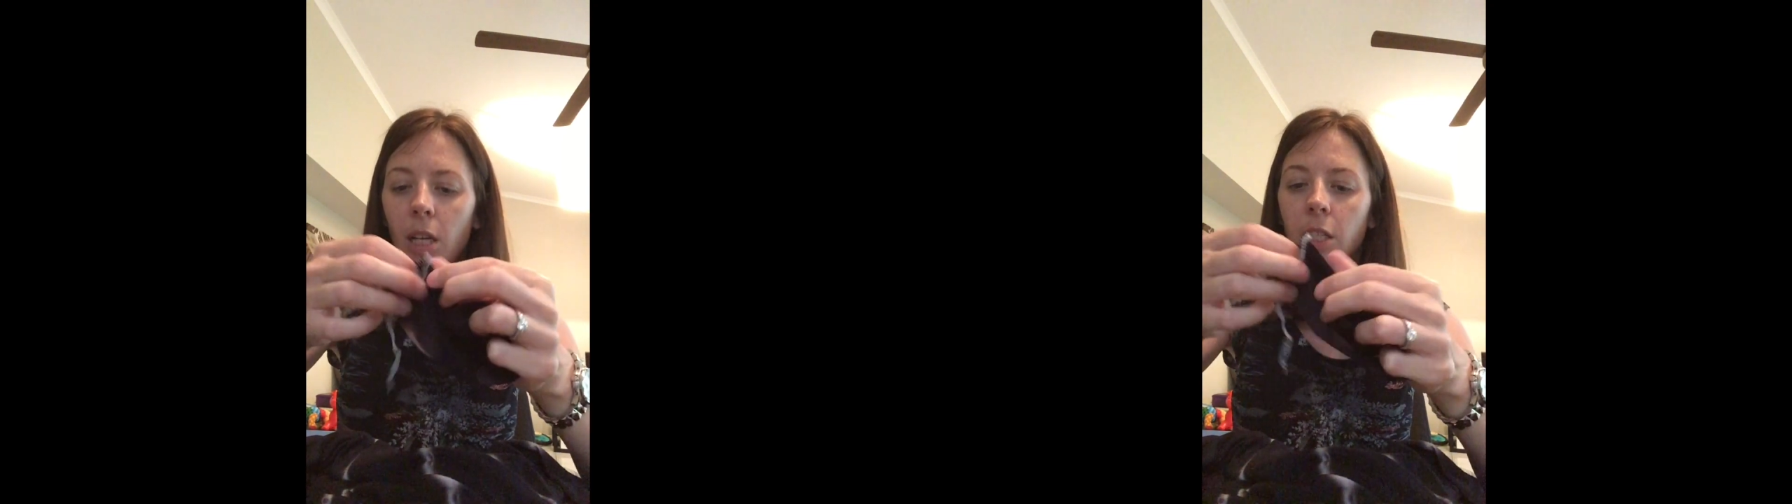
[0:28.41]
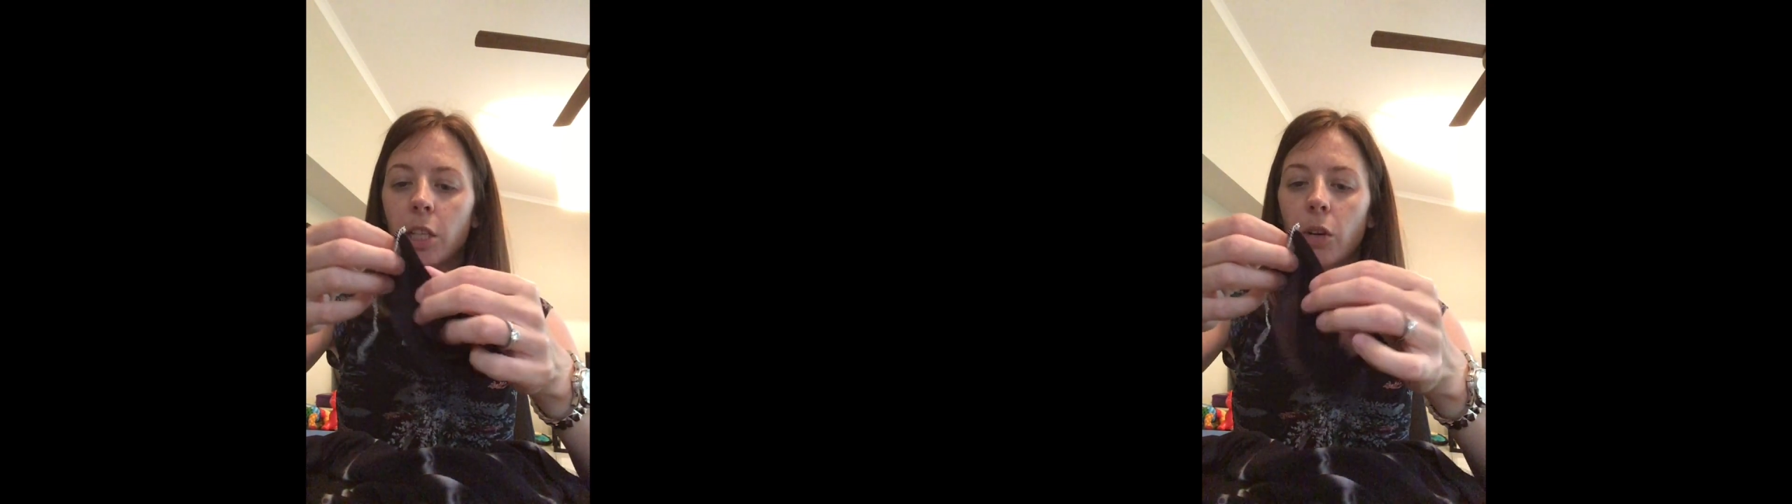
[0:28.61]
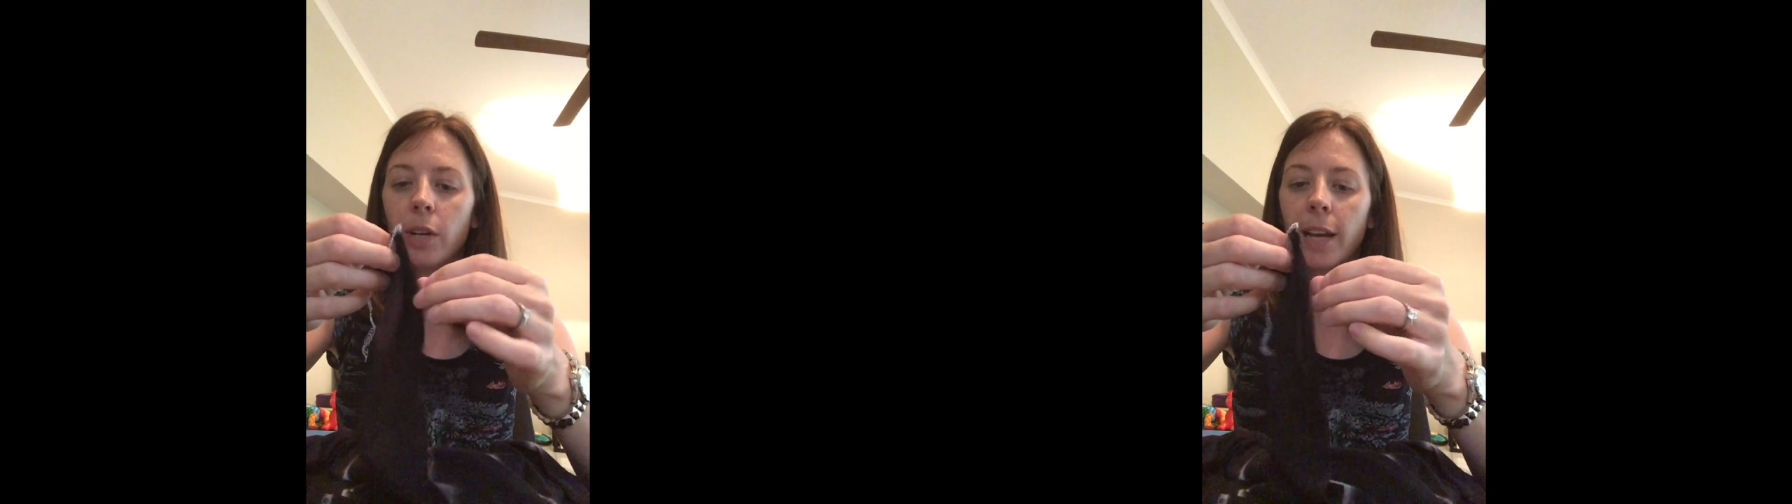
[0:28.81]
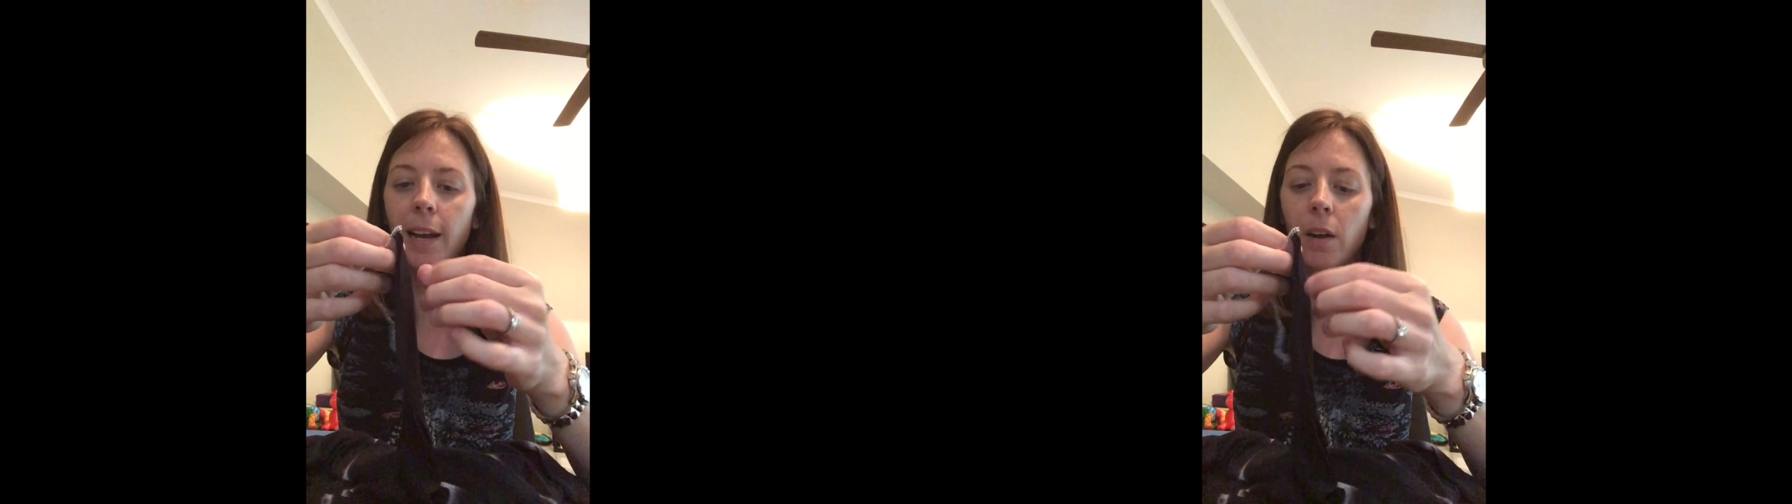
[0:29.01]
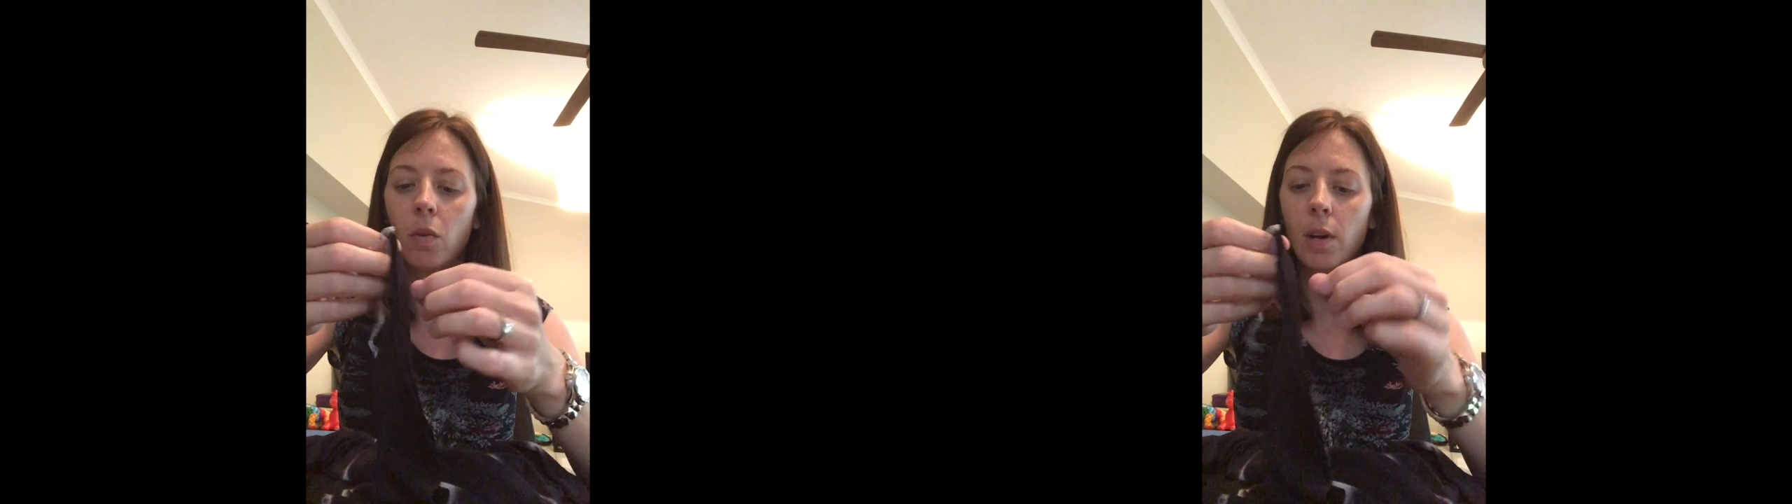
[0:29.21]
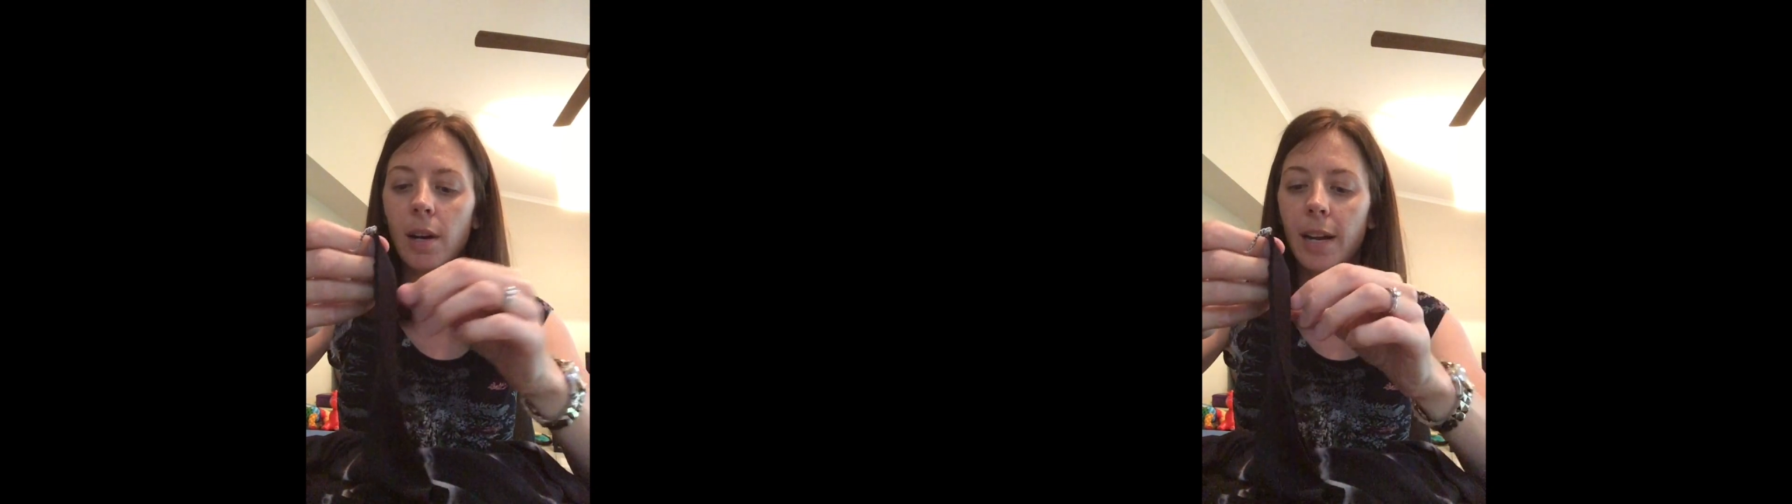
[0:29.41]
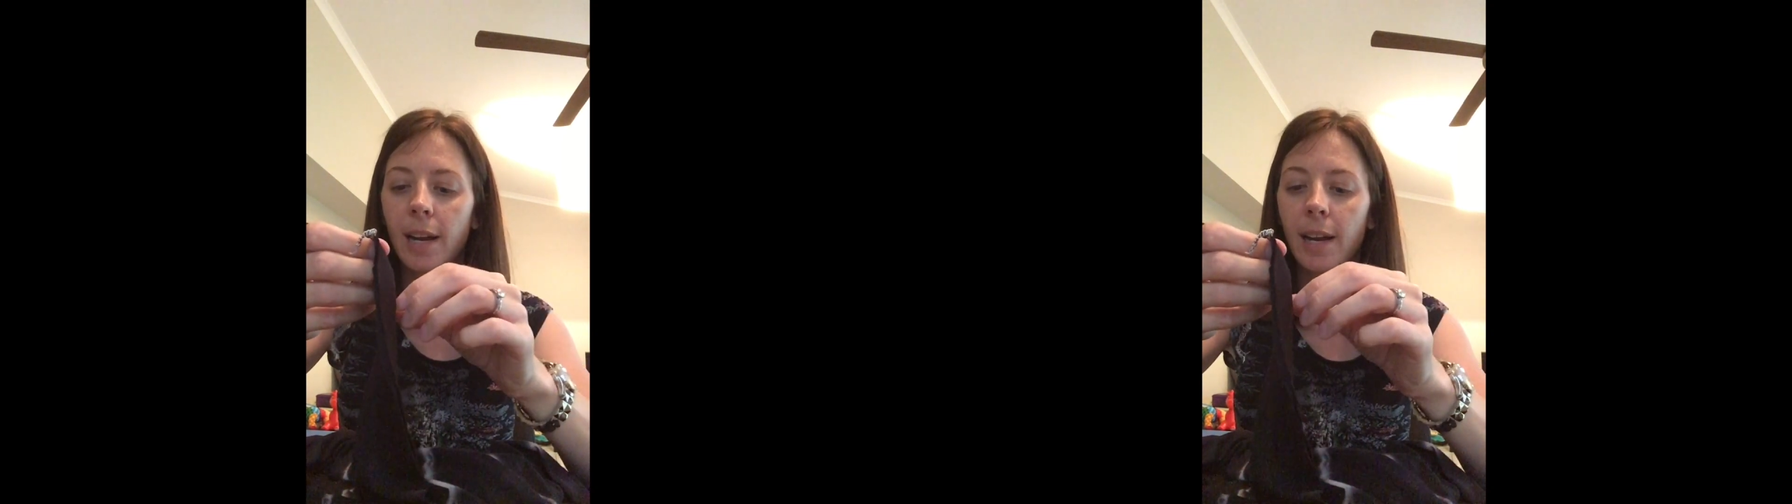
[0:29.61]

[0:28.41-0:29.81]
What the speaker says: So now I